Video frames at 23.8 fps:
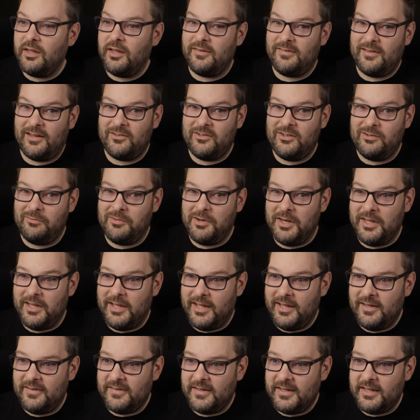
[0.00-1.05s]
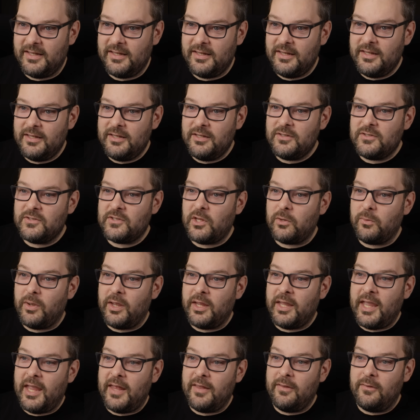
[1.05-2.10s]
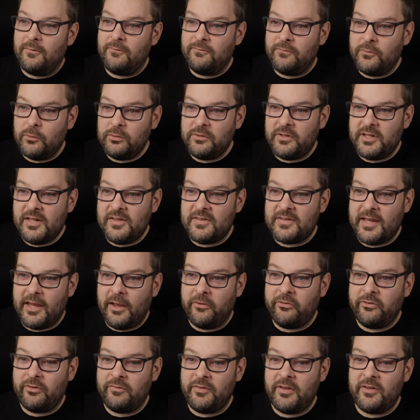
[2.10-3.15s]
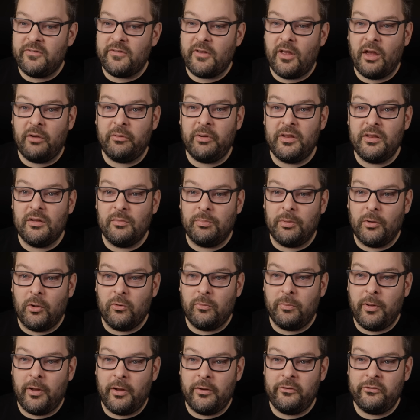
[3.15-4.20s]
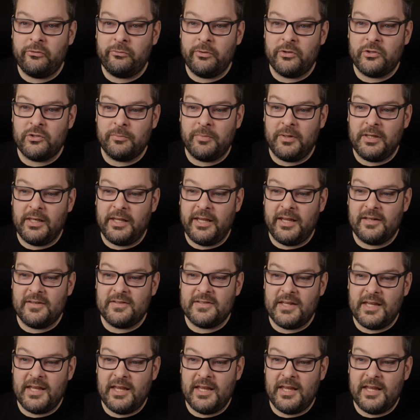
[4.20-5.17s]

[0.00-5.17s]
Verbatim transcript: It's actually really easy. So again, full details of this are in the blog post, which will be linked